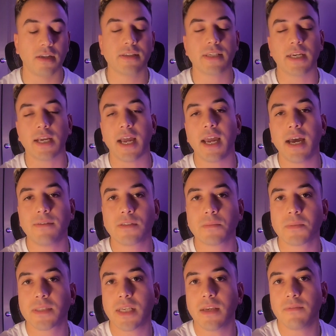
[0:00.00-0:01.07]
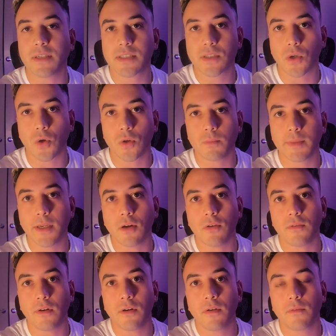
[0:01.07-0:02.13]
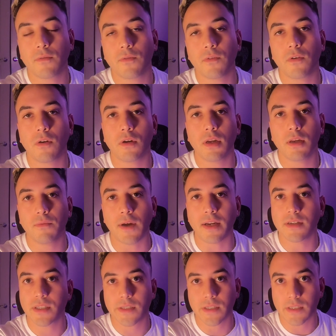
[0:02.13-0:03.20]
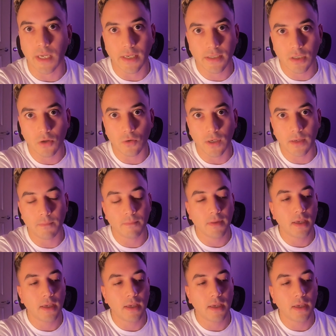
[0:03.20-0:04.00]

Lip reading: It's like I have some savings to hold me over for if I just decide to quit.